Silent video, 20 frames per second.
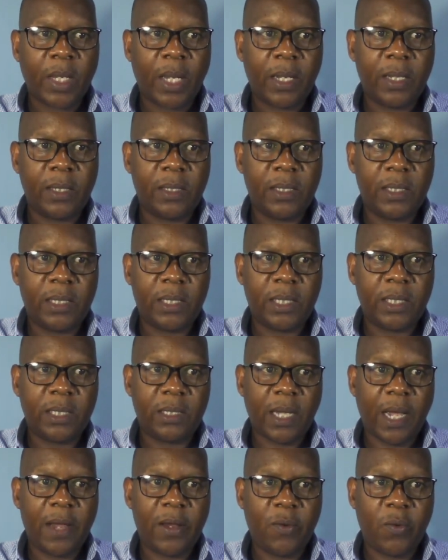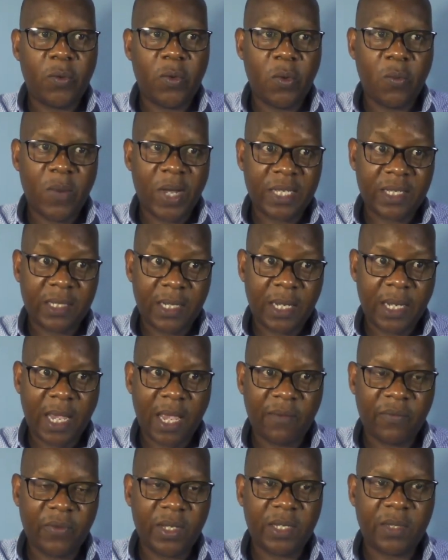You must
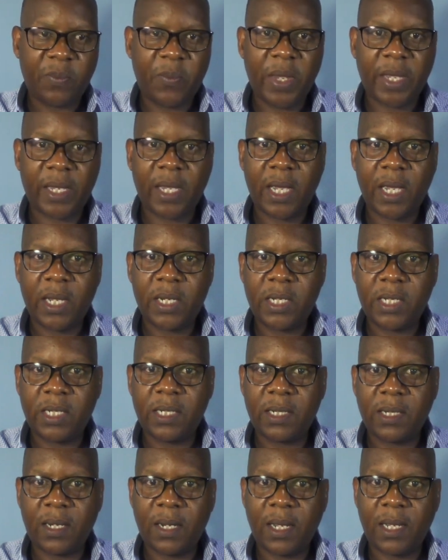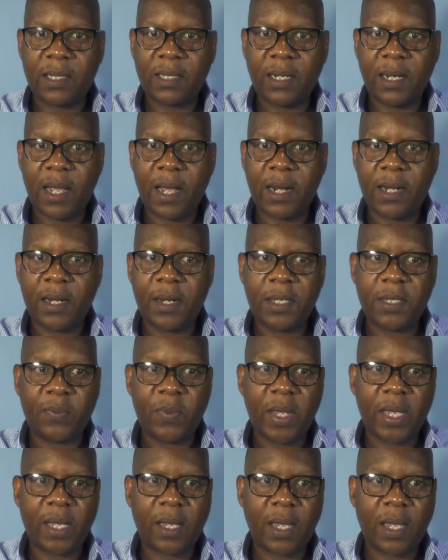have this package. Let's run this
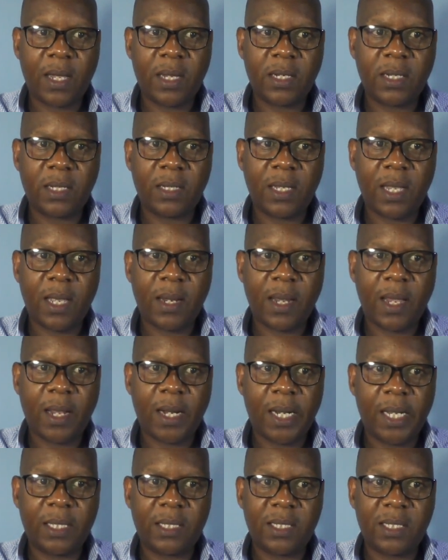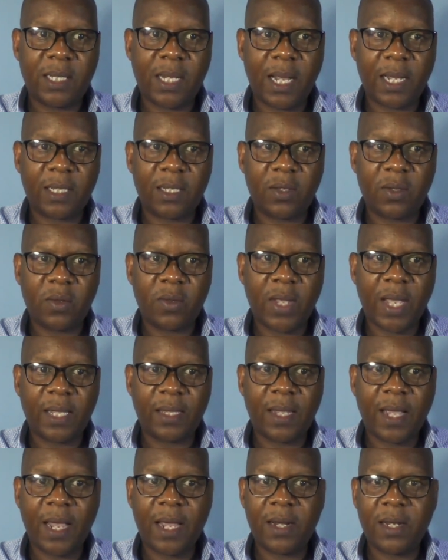package, then let's select the
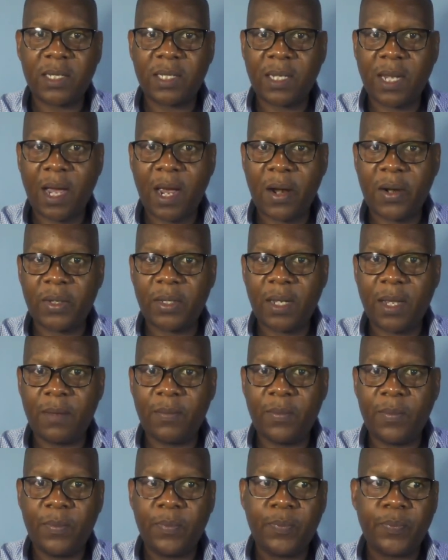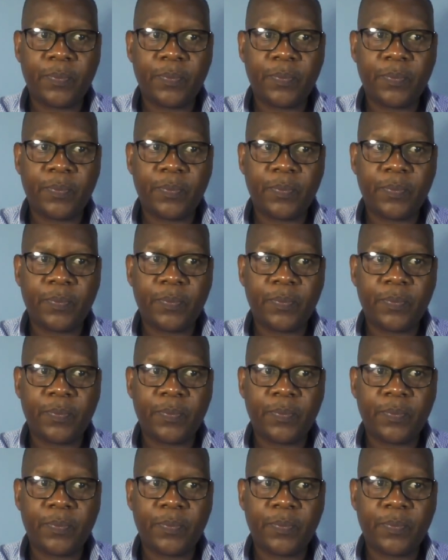data and scour them.